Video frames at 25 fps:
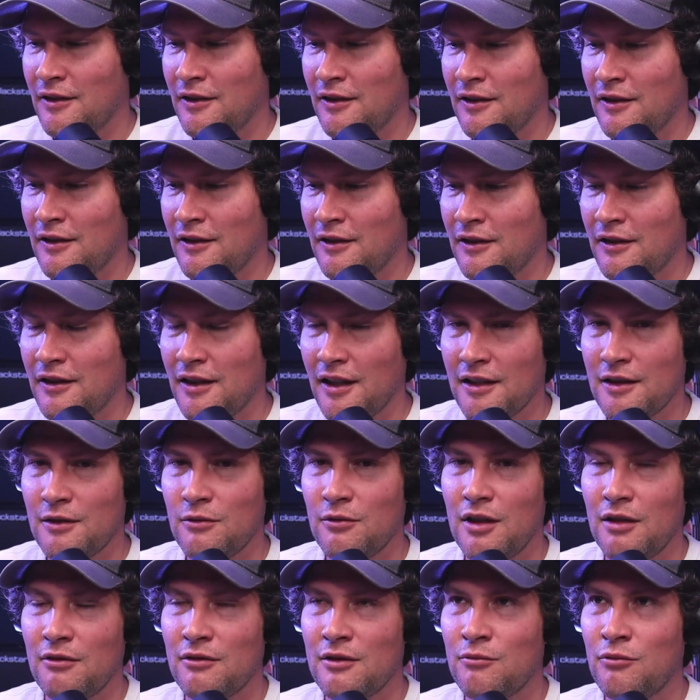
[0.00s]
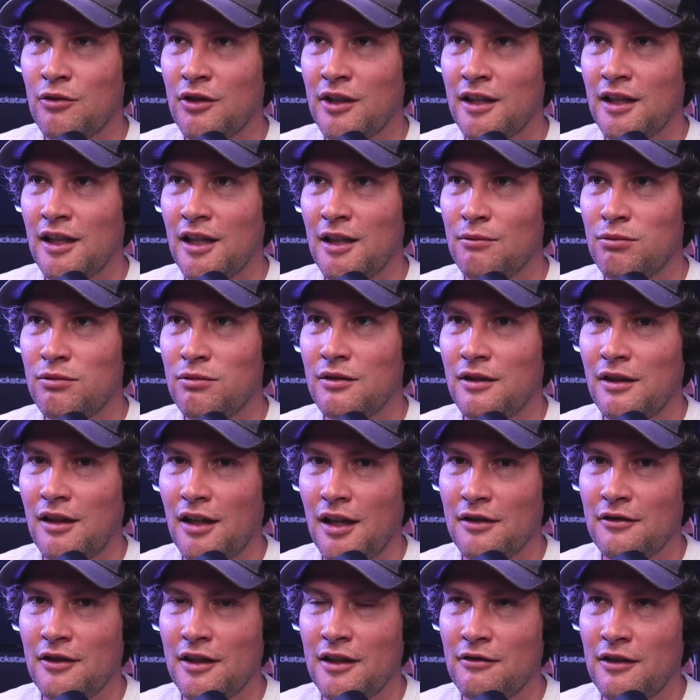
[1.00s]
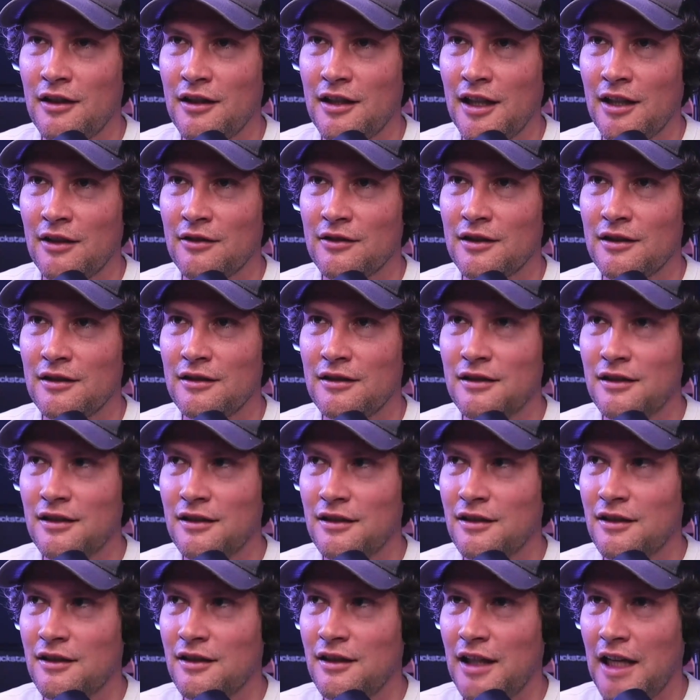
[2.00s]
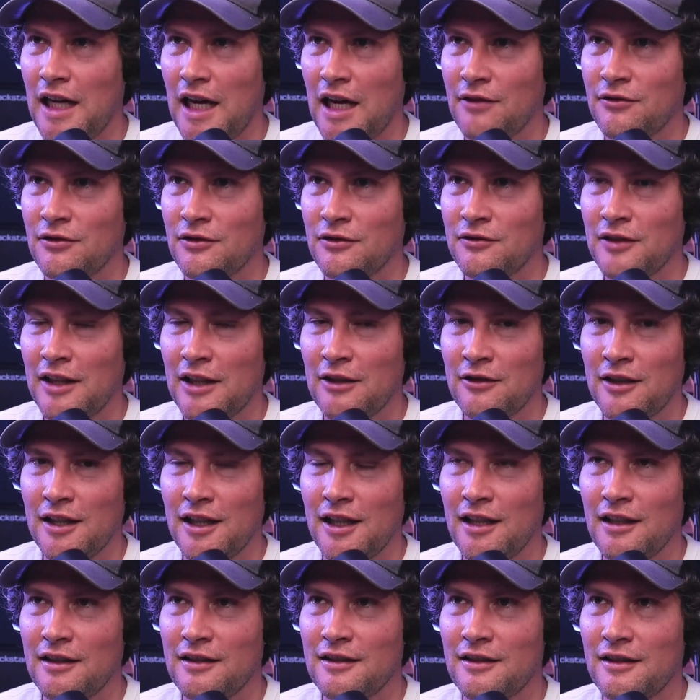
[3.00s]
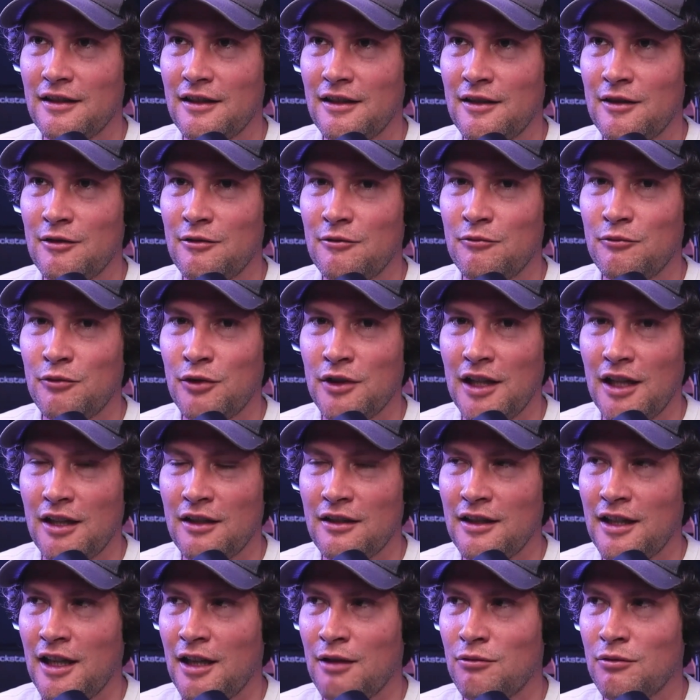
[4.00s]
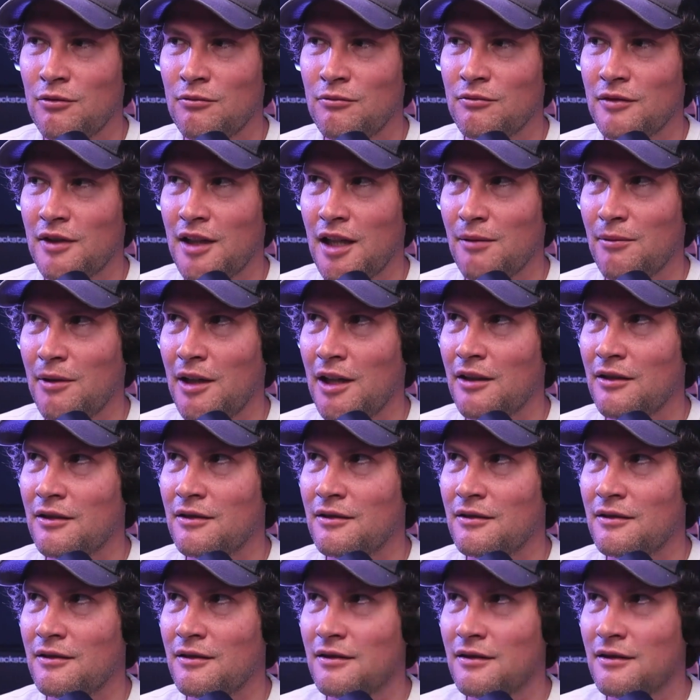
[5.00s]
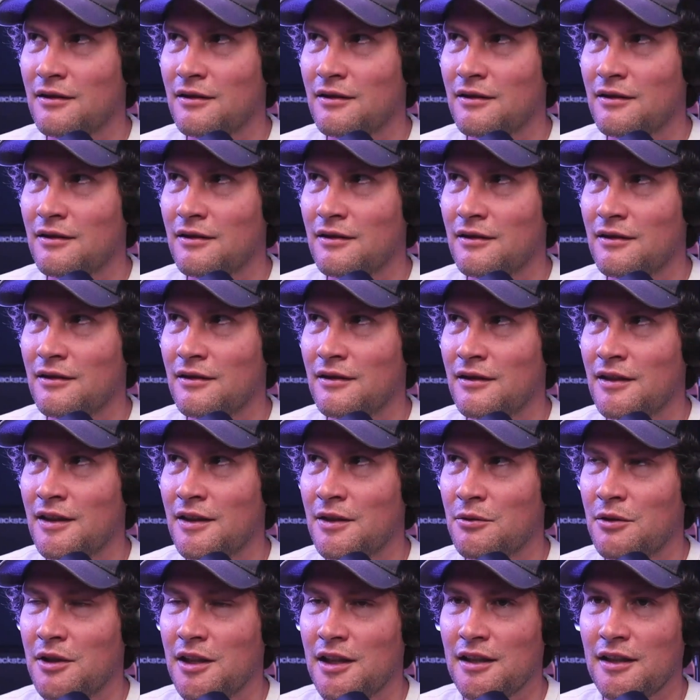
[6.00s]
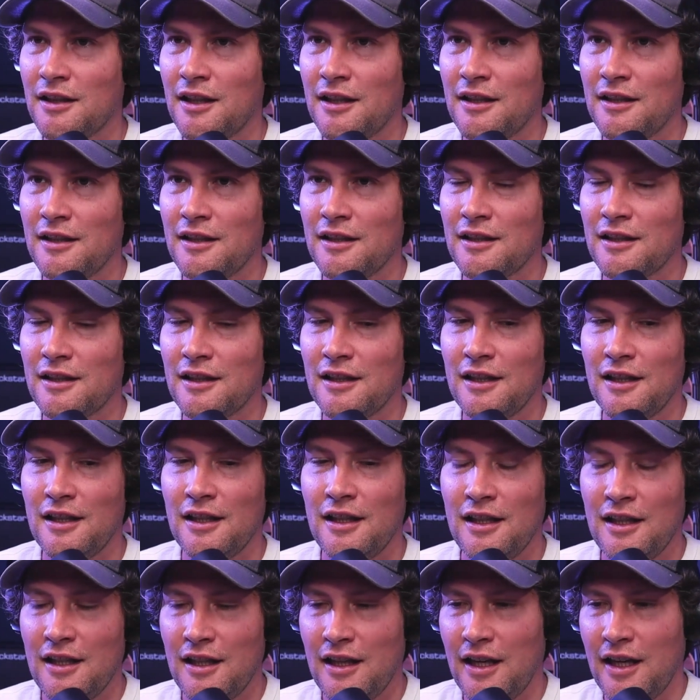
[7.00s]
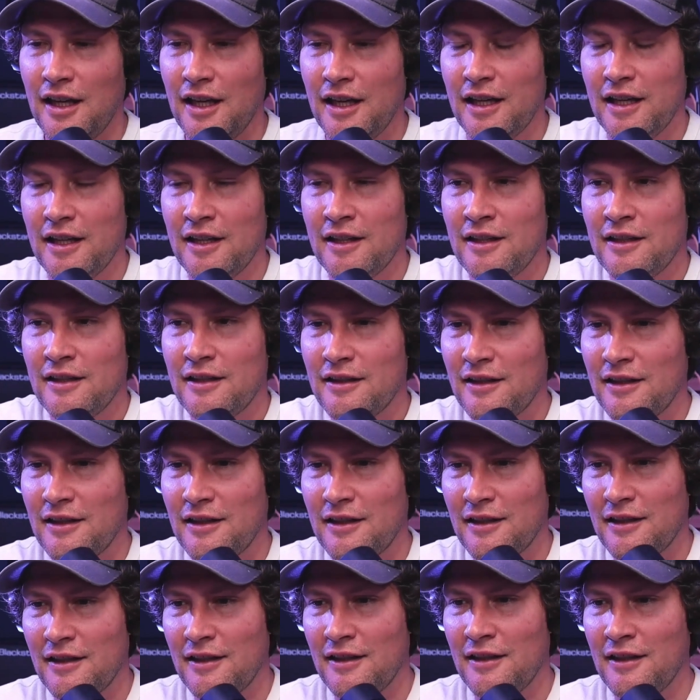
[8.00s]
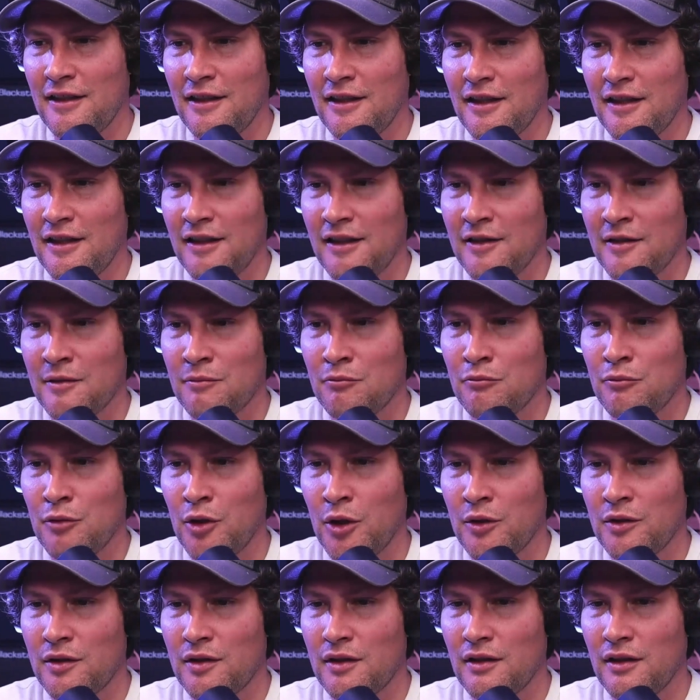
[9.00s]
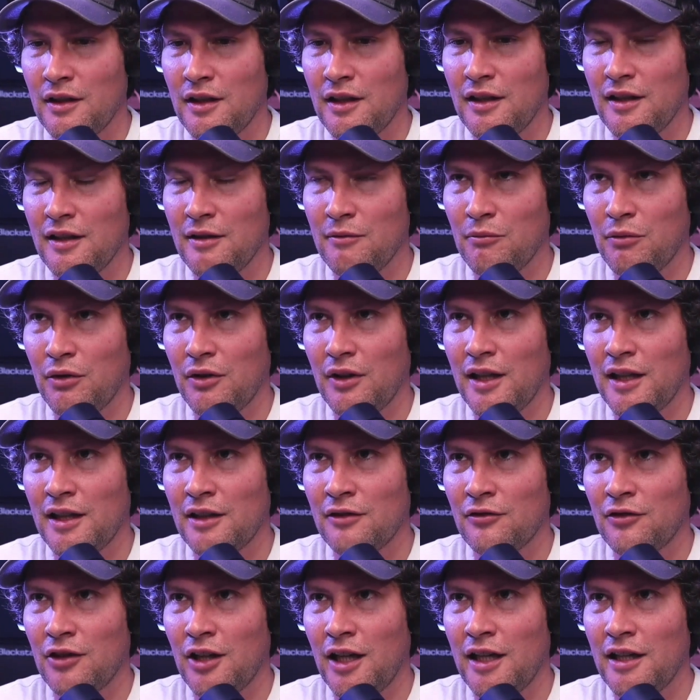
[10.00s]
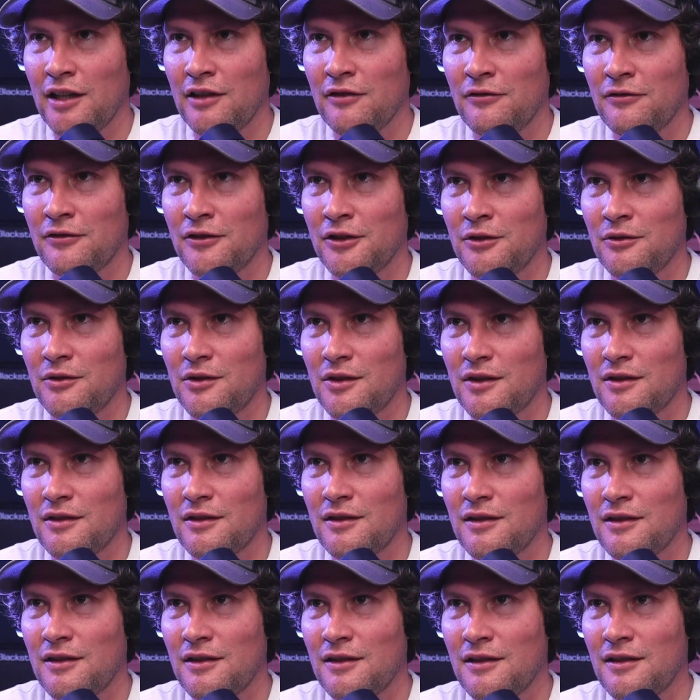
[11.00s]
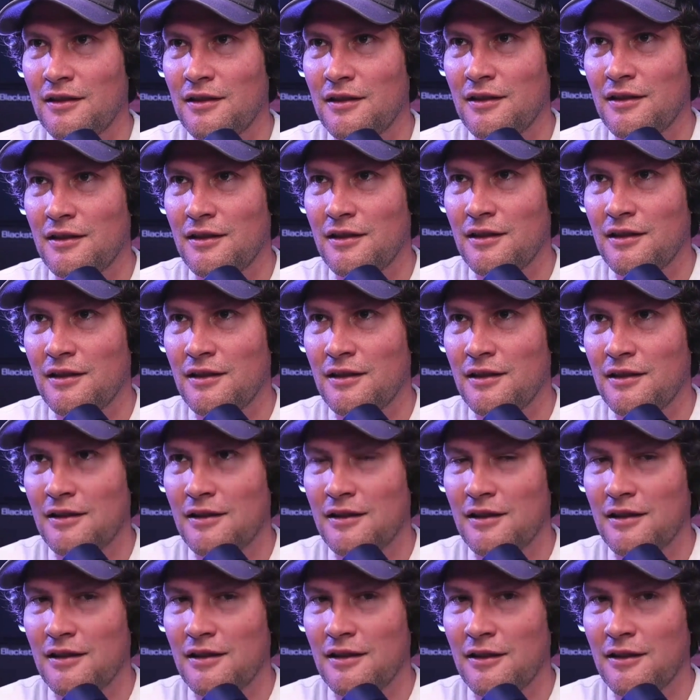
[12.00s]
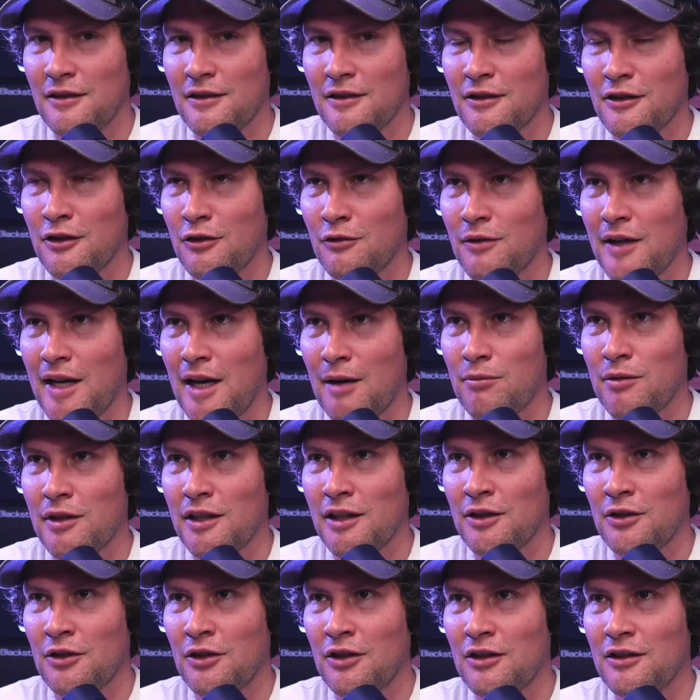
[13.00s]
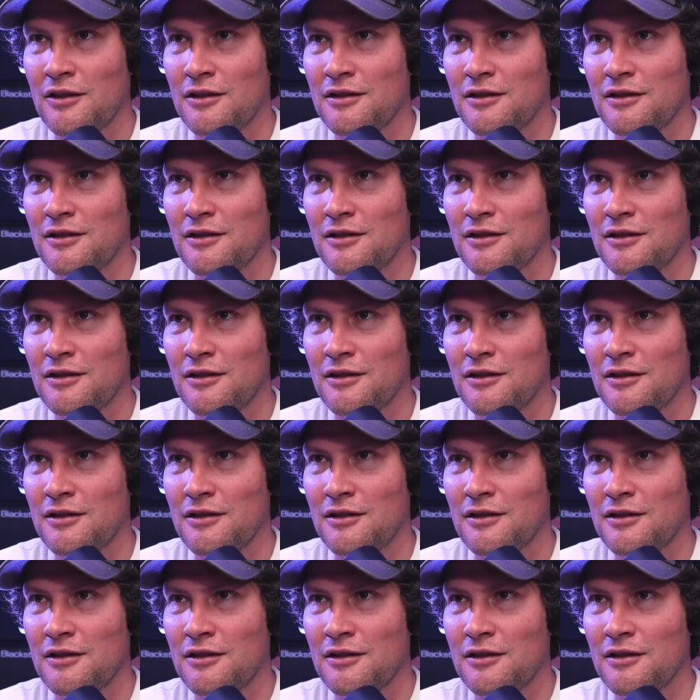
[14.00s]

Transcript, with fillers: the next one I want to bring up, Andre 3000, half of Outkast, put out an album, came out this week, I think and it is mostly him playing a variety of flutes. There's no rapping at all.